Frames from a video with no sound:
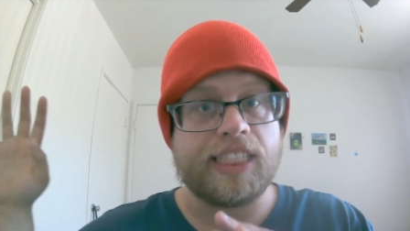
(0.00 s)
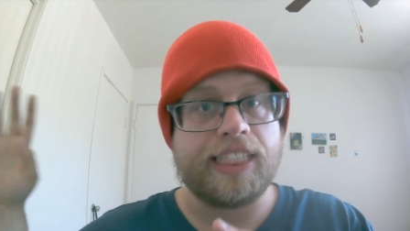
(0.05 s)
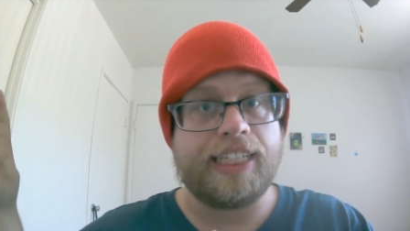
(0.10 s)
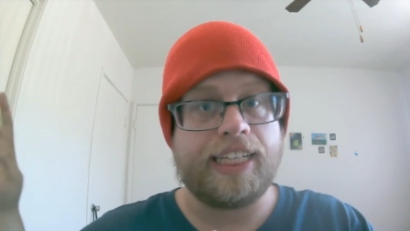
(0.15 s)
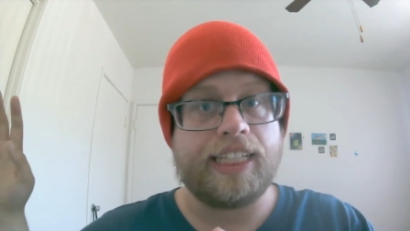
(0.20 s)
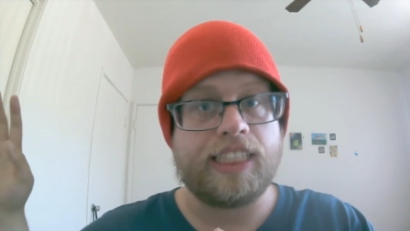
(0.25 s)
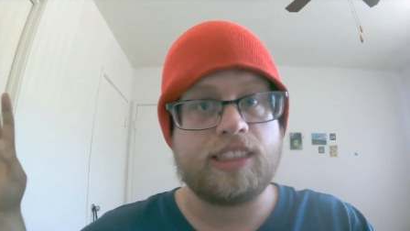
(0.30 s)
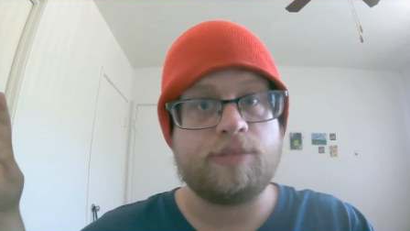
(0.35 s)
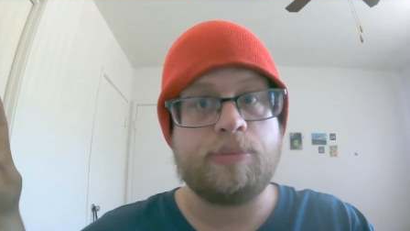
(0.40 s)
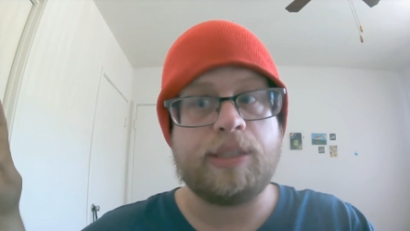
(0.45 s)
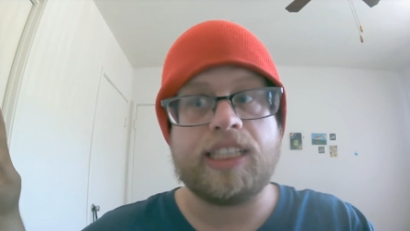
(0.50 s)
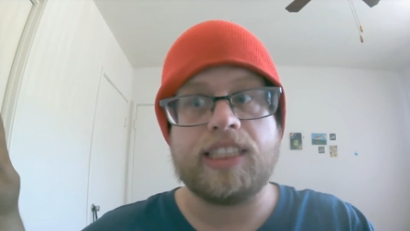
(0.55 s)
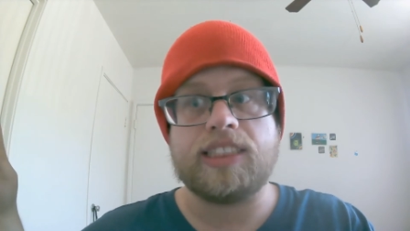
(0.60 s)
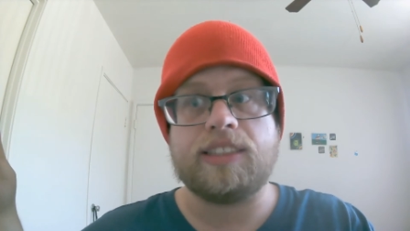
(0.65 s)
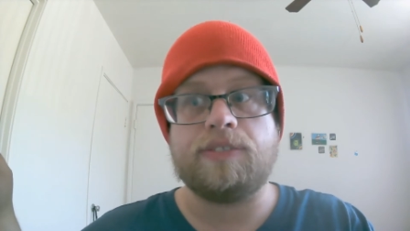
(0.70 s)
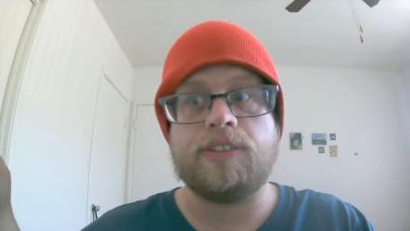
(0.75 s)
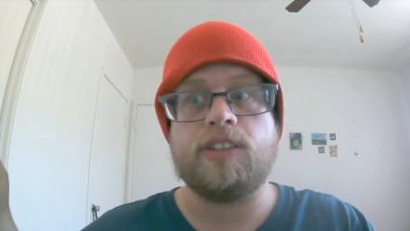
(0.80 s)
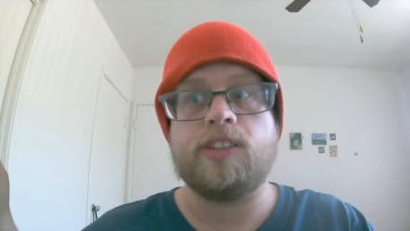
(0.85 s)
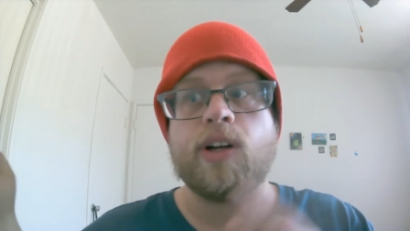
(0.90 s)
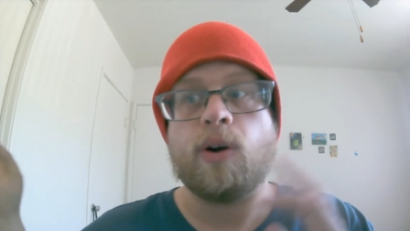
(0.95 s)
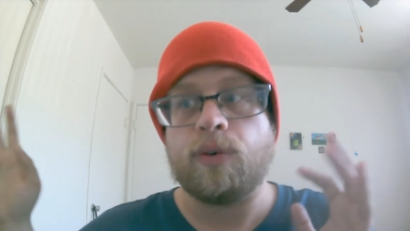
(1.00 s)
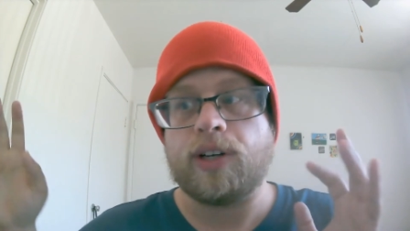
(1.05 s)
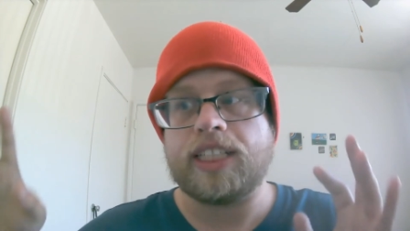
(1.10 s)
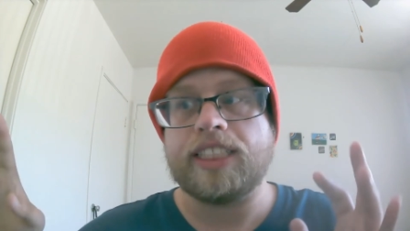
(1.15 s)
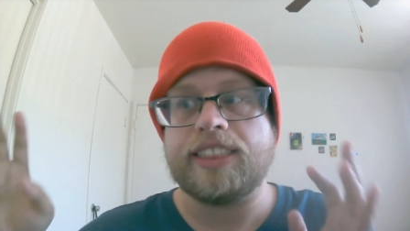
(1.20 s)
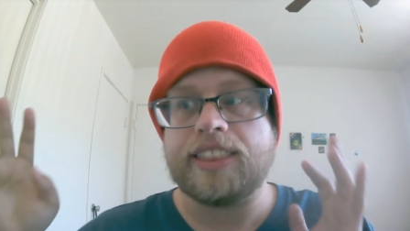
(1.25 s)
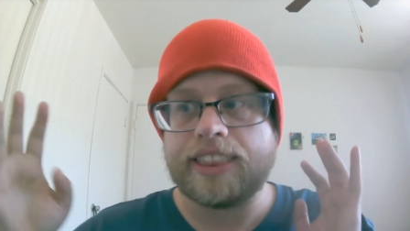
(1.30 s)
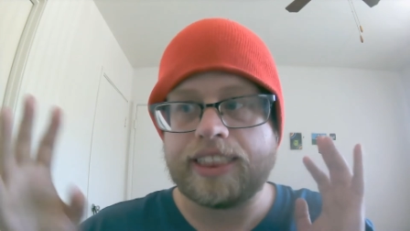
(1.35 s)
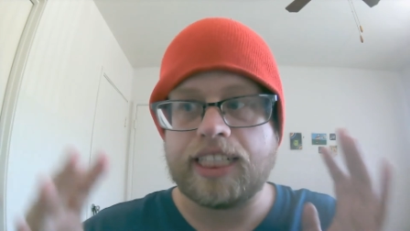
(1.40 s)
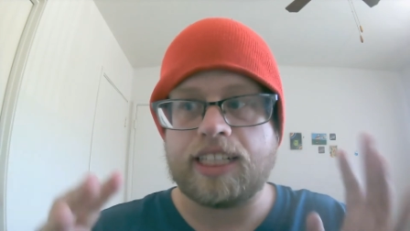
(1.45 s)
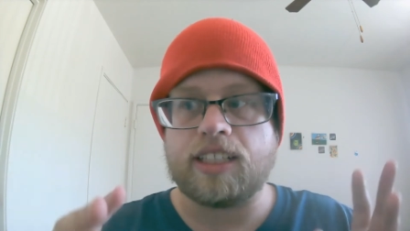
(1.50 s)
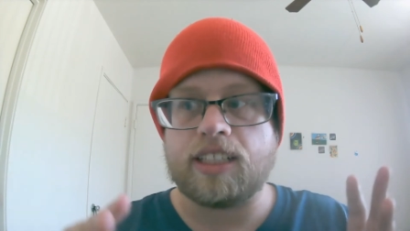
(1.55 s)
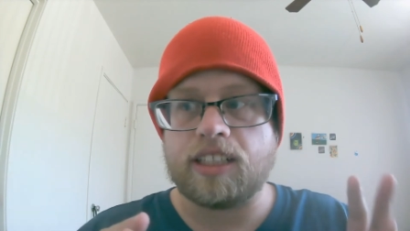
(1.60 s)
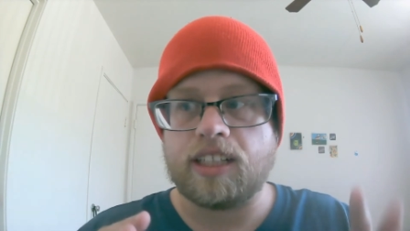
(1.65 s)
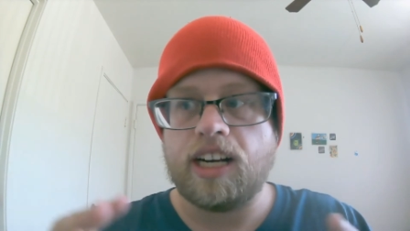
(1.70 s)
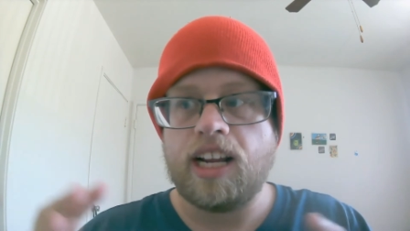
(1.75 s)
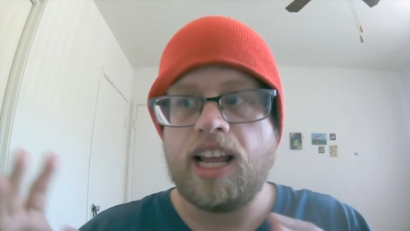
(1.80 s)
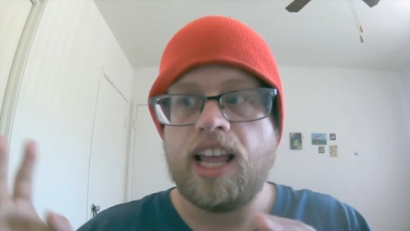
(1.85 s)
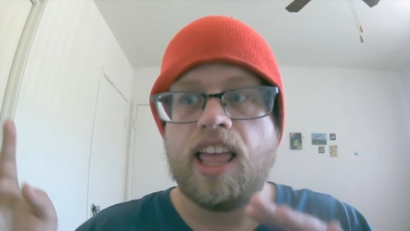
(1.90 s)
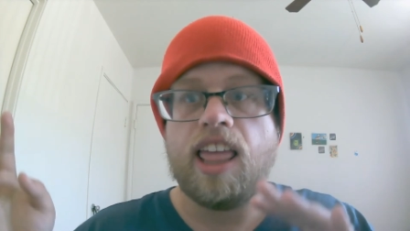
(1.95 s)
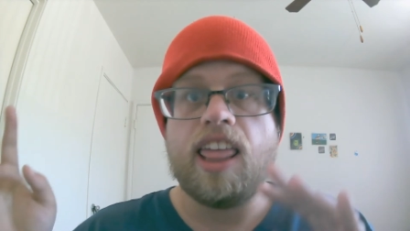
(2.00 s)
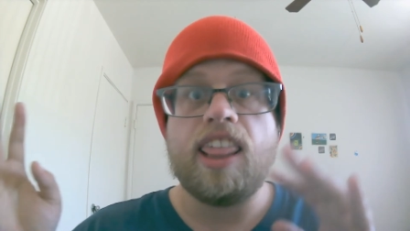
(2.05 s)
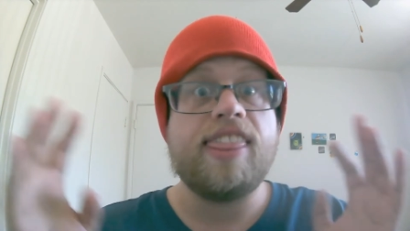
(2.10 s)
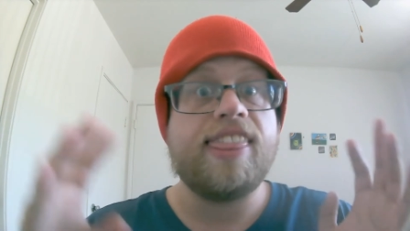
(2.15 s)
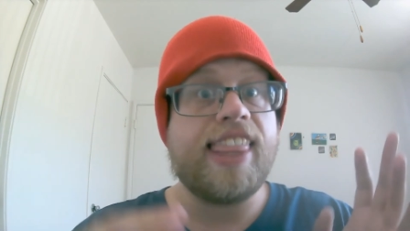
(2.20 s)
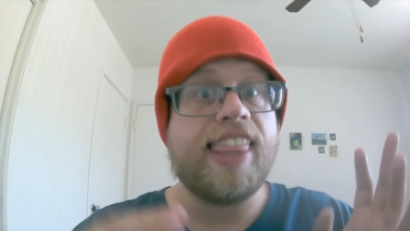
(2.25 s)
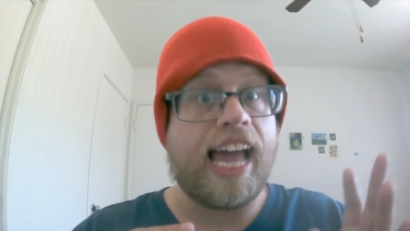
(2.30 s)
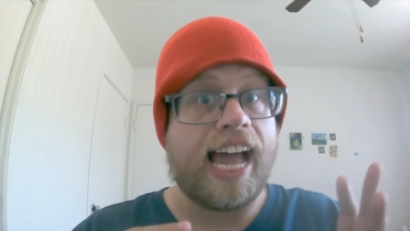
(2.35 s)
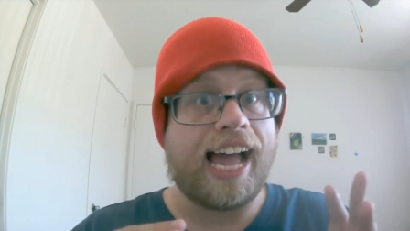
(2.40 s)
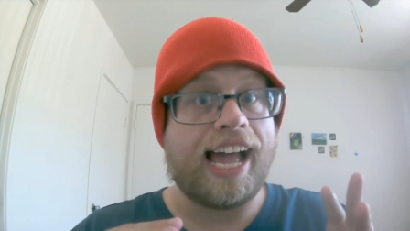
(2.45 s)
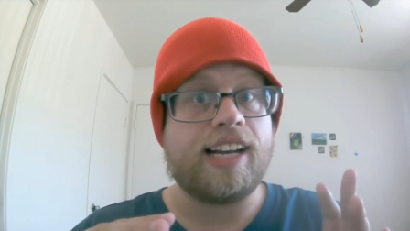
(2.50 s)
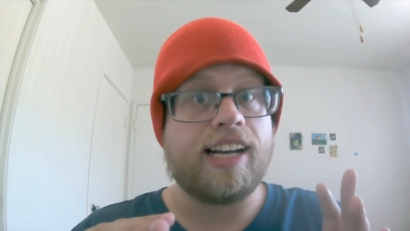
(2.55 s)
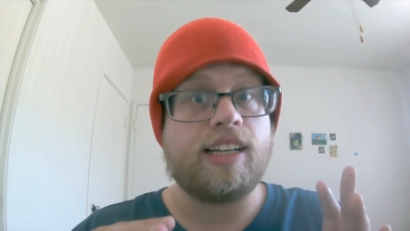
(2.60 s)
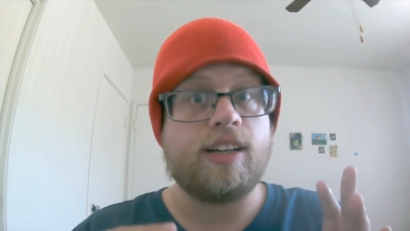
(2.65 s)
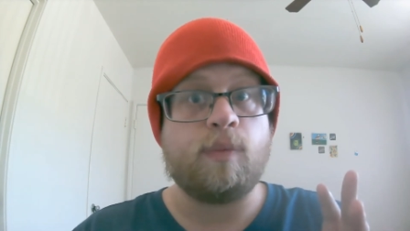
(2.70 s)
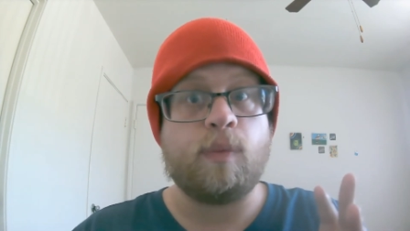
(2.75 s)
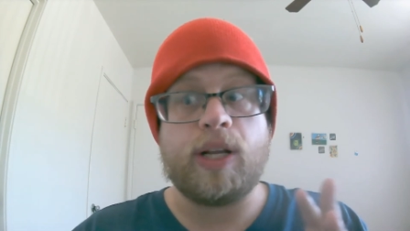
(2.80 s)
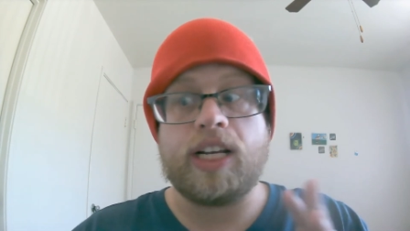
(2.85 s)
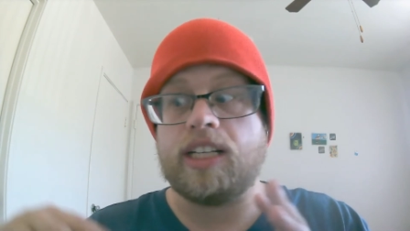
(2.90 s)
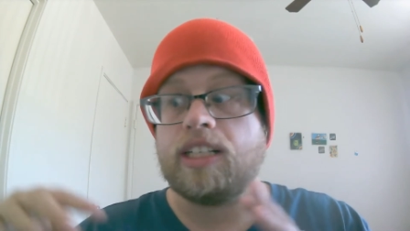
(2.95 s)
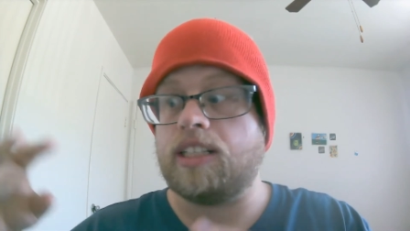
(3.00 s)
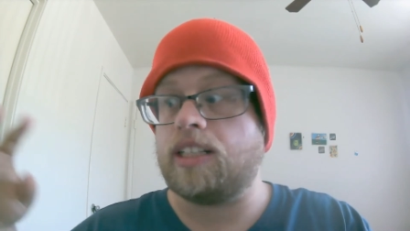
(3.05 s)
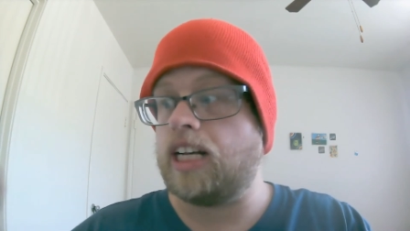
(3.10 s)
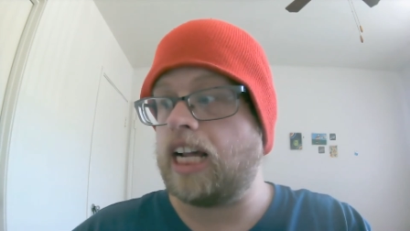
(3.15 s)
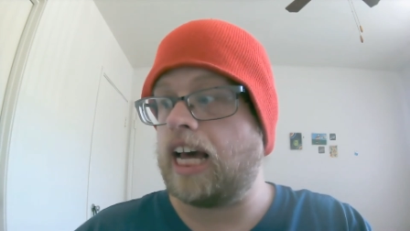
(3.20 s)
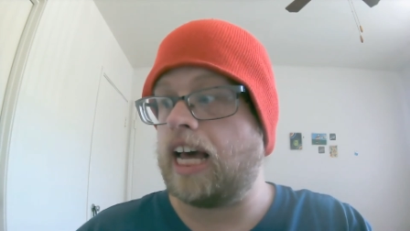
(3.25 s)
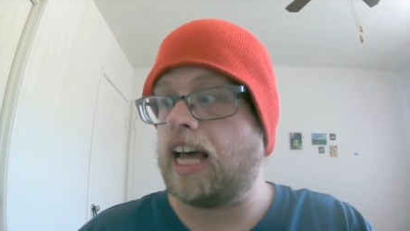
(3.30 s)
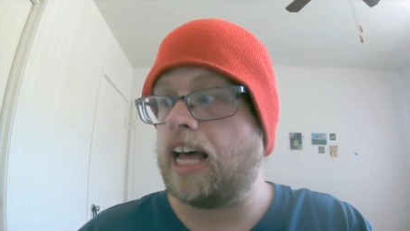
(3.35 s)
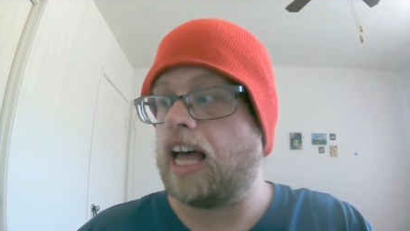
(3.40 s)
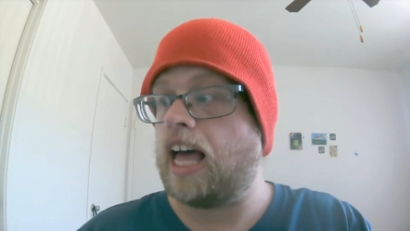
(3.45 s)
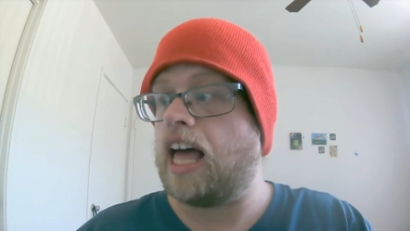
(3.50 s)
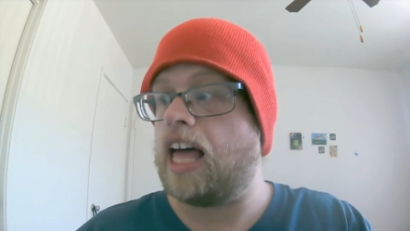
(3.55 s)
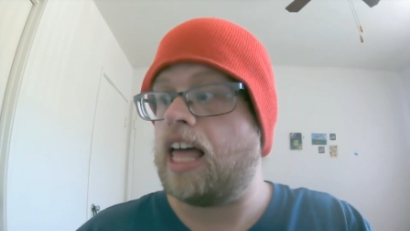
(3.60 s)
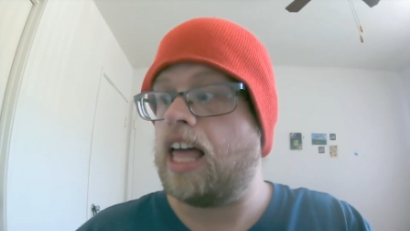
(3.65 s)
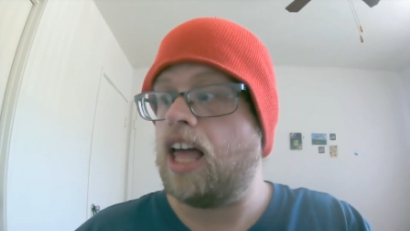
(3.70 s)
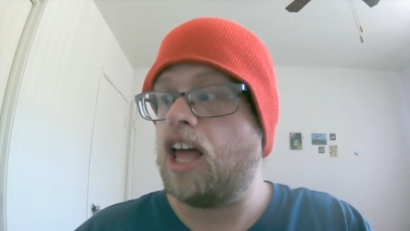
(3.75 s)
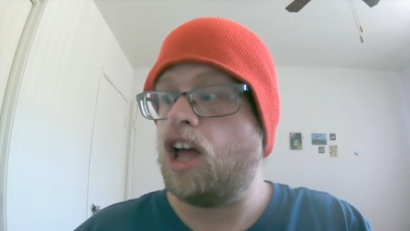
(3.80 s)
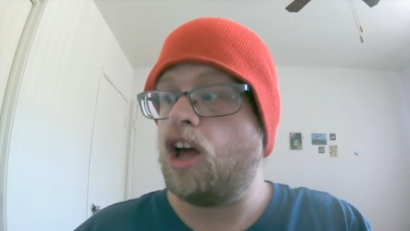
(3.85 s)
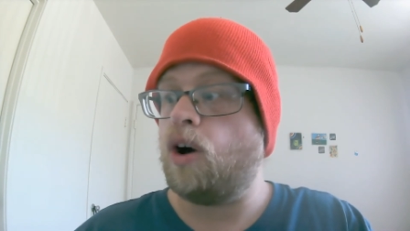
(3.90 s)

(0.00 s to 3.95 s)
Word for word: leanings because if you don't consider that when uh,